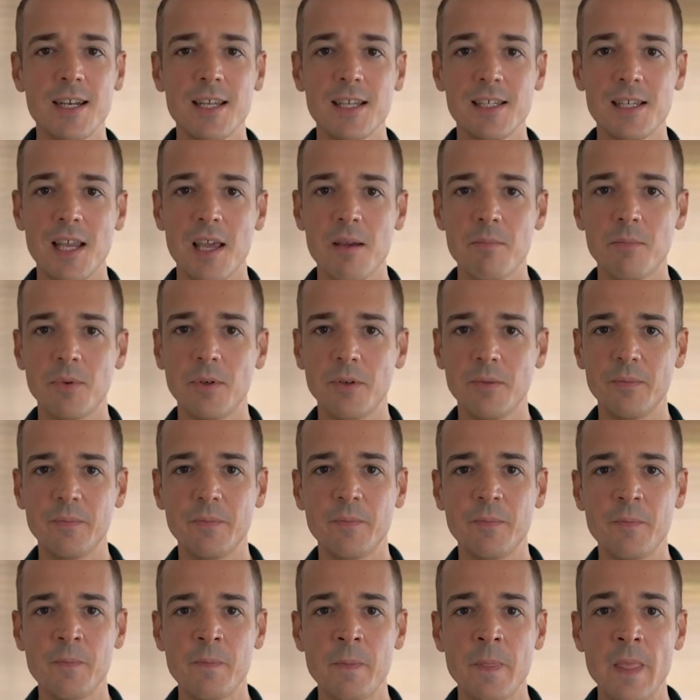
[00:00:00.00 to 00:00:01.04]
example.
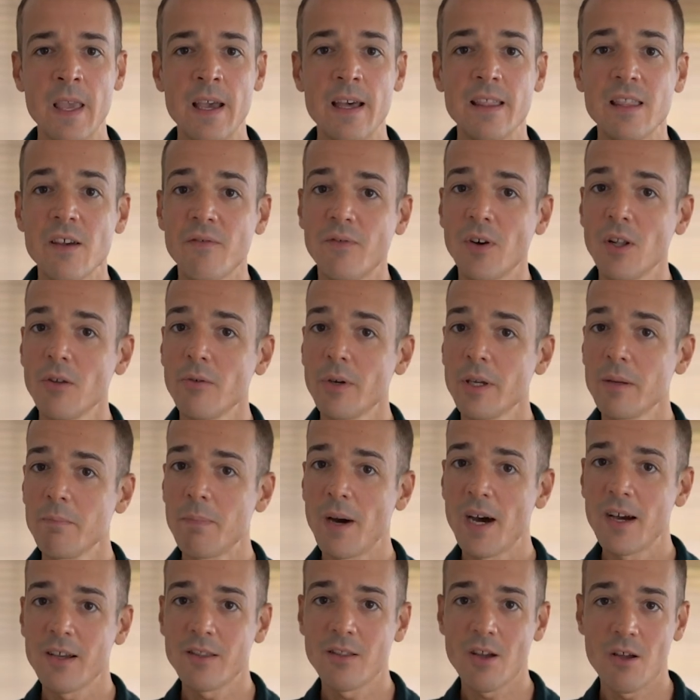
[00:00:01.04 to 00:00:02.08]
The following
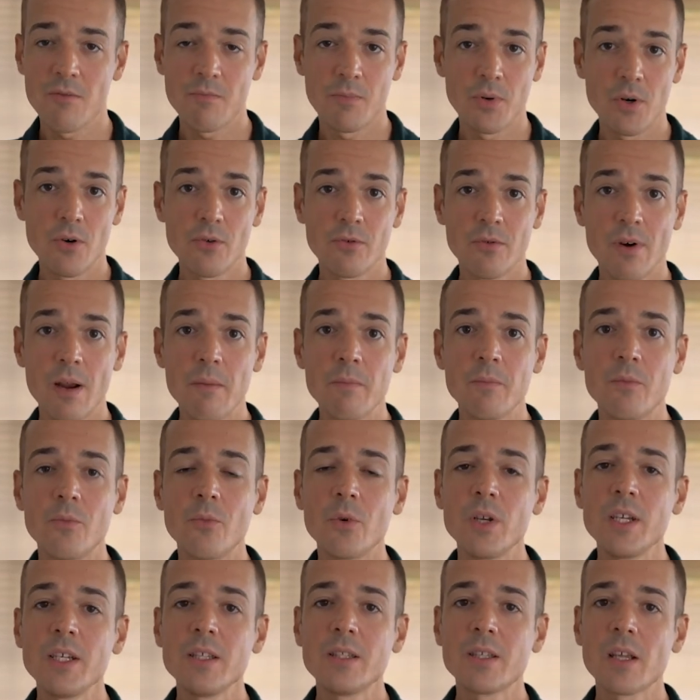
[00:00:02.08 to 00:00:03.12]
Python program
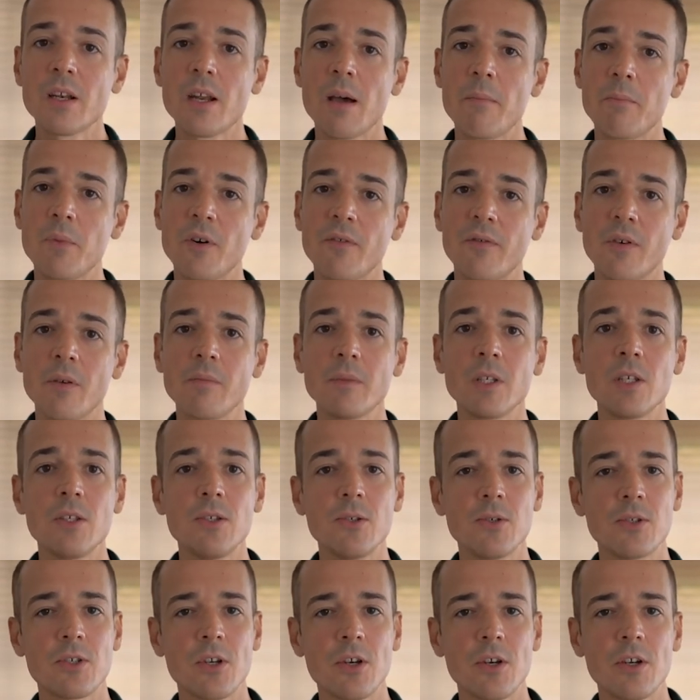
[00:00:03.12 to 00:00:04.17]
reads a number from the
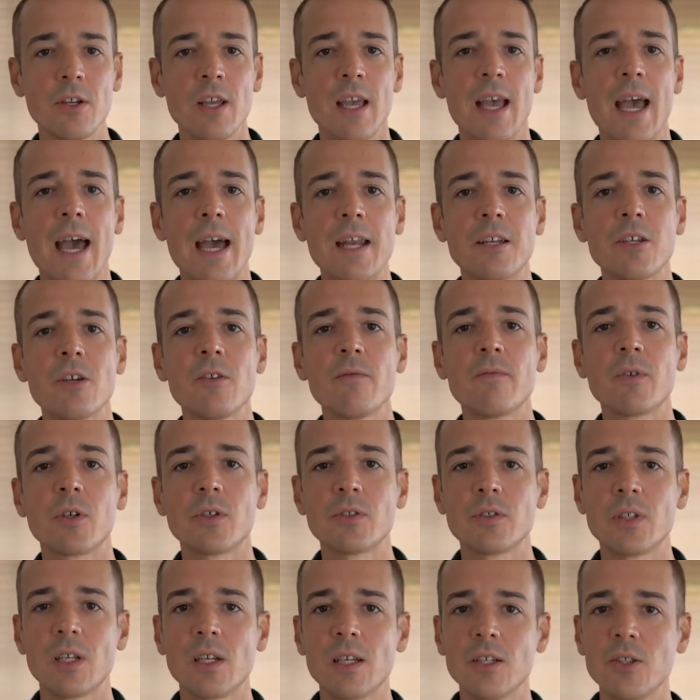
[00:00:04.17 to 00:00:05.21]
user and
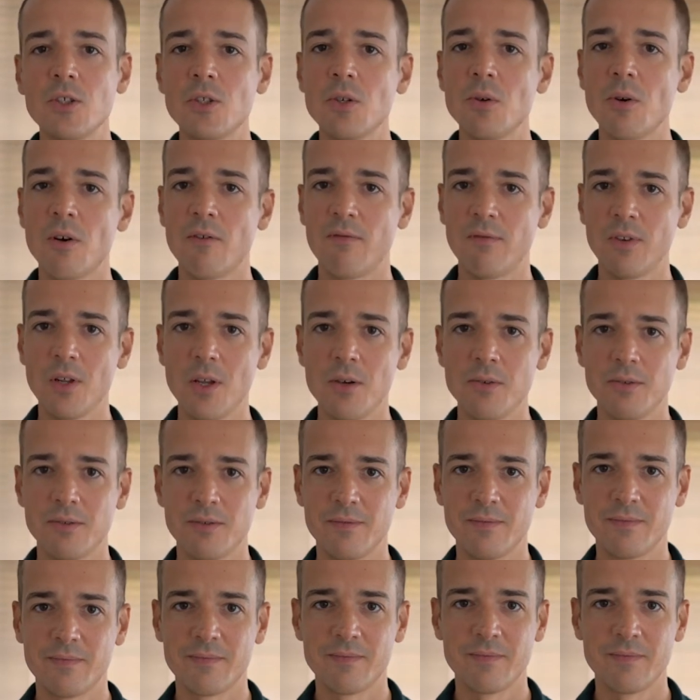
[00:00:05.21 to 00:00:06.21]
converts it into a float.